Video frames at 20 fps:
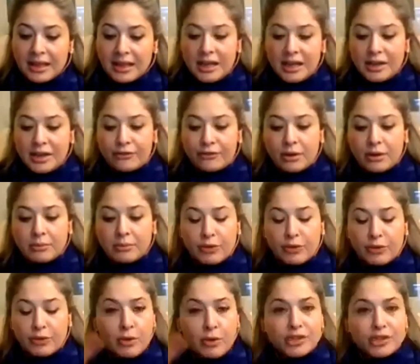we brought it down
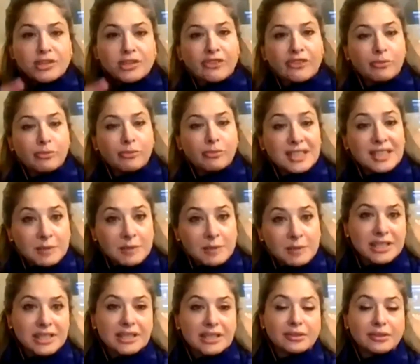from 6% of
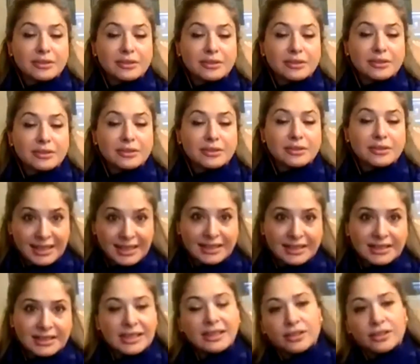GDP, the
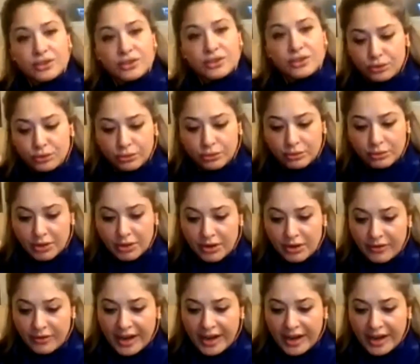CAD, to
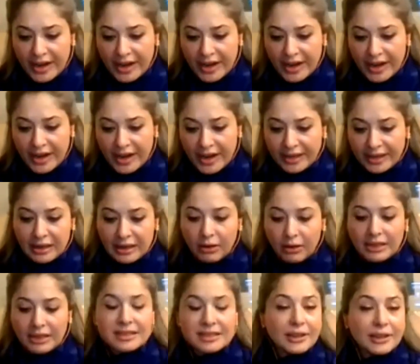right now under
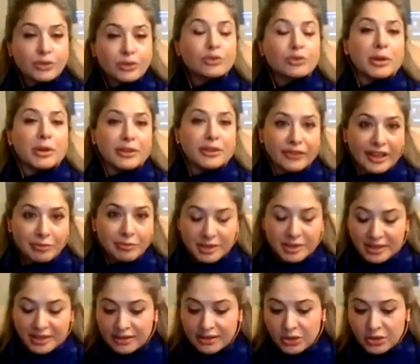2.5% in
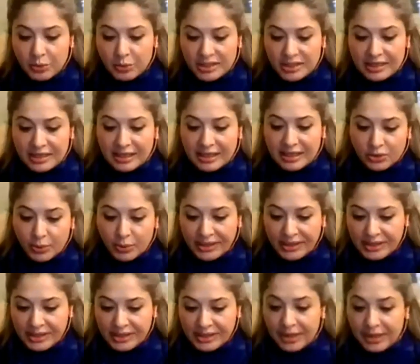2020.
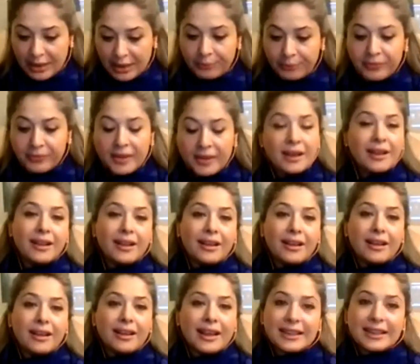Now,
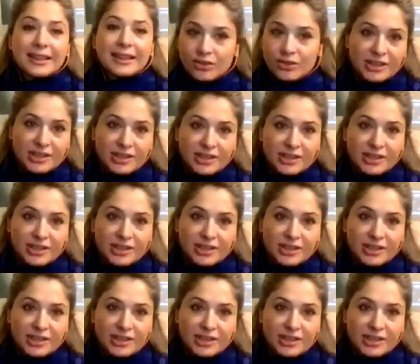it's not enough.